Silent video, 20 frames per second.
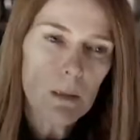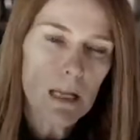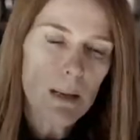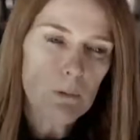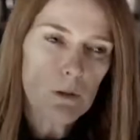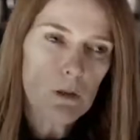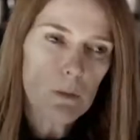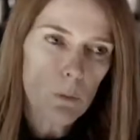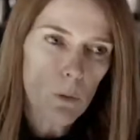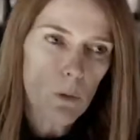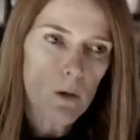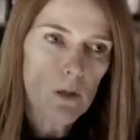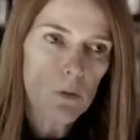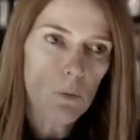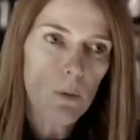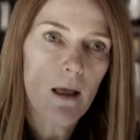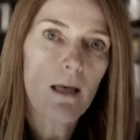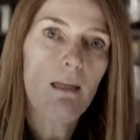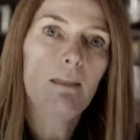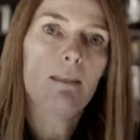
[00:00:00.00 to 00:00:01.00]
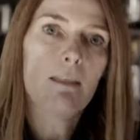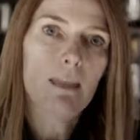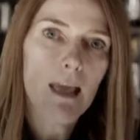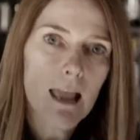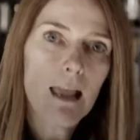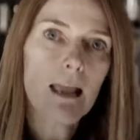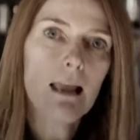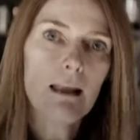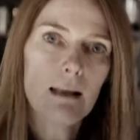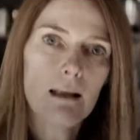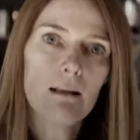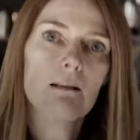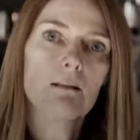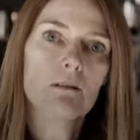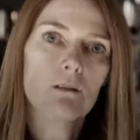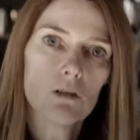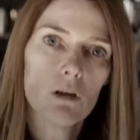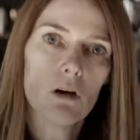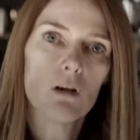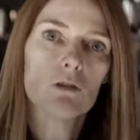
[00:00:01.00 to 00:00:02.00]
people up to the point where they
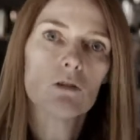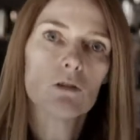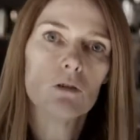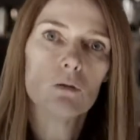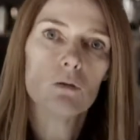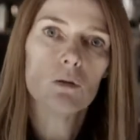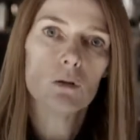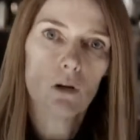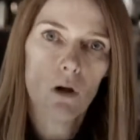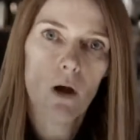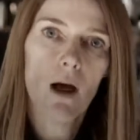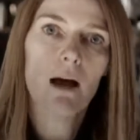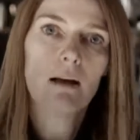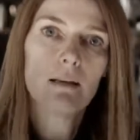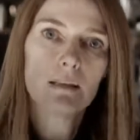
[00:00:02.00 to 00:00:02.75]
start to go